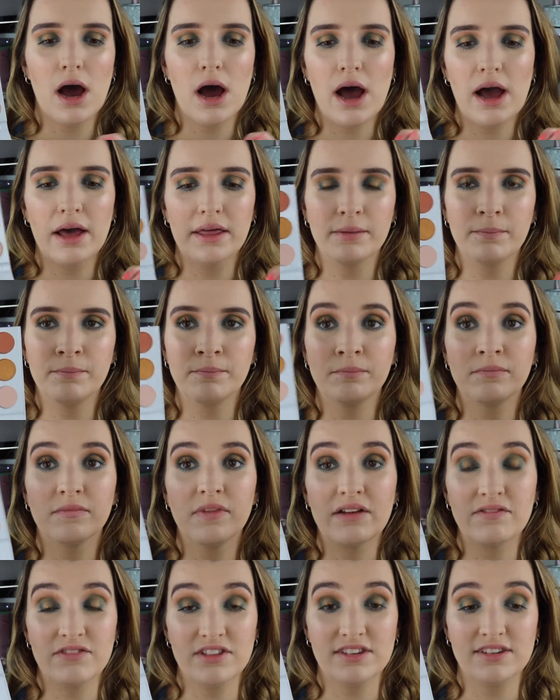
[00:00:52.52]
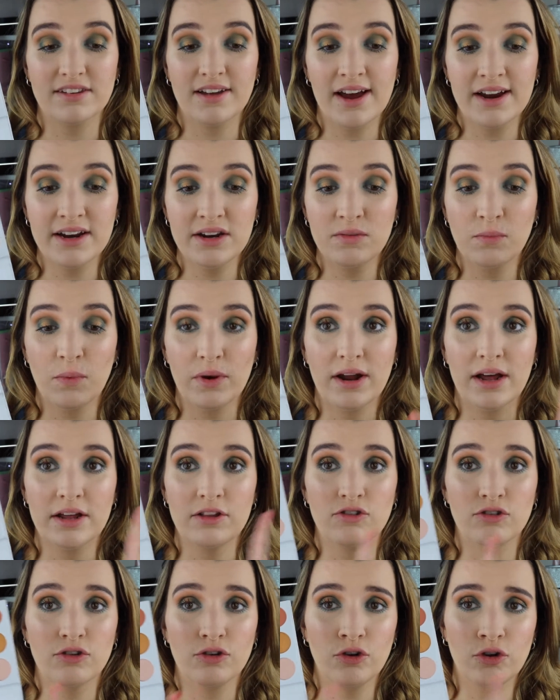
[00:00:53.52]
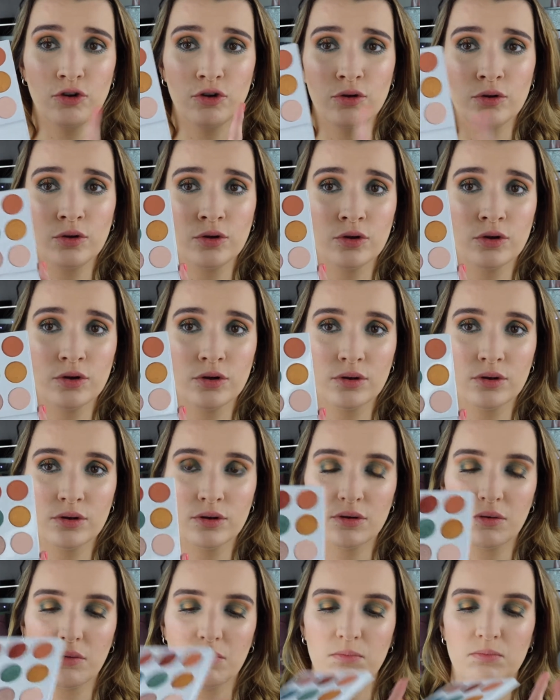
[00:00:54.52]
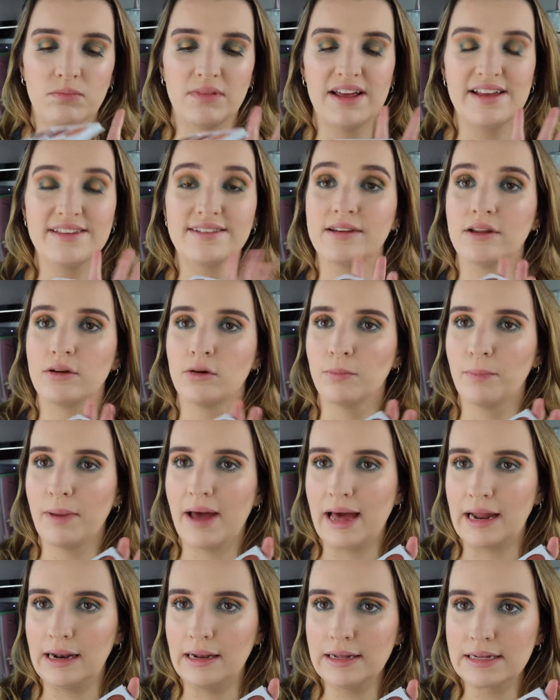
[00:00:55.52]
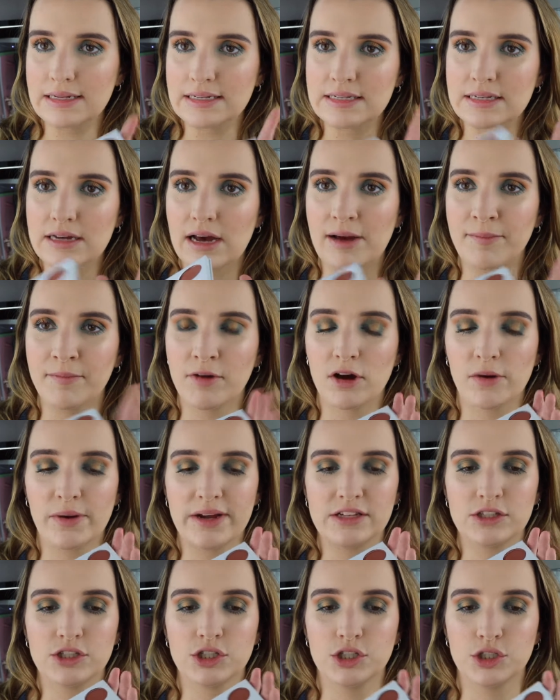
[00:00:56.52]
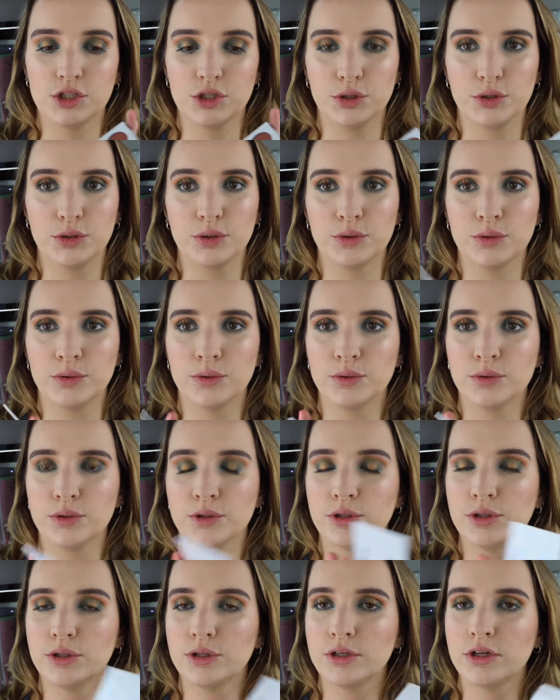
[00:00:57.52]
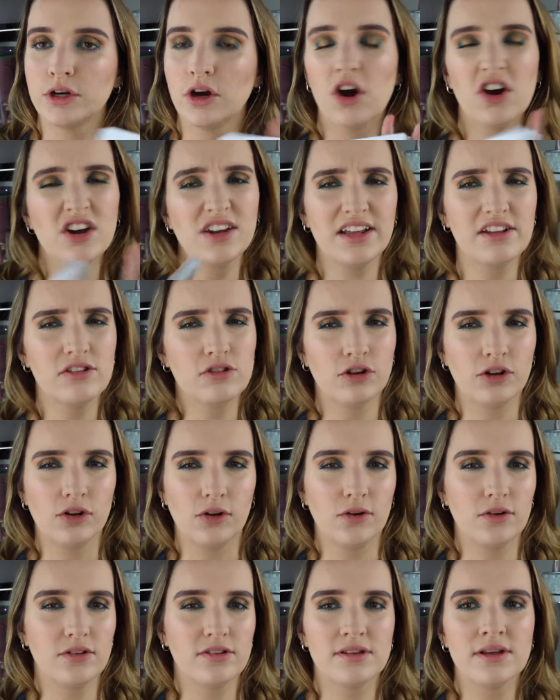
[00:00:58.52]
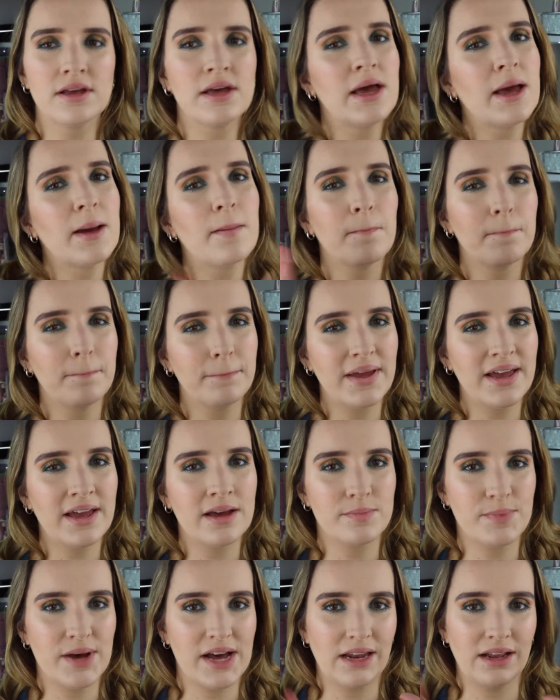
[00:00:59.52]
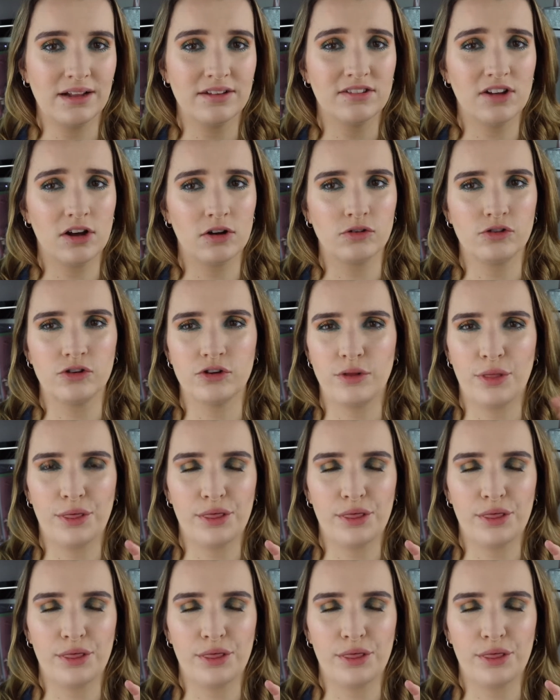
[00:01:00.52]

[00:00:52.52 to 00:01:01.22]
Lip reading: I've decided when I do these little palettes, I'm going to do only 2 looks. Bigger palettes, I'll do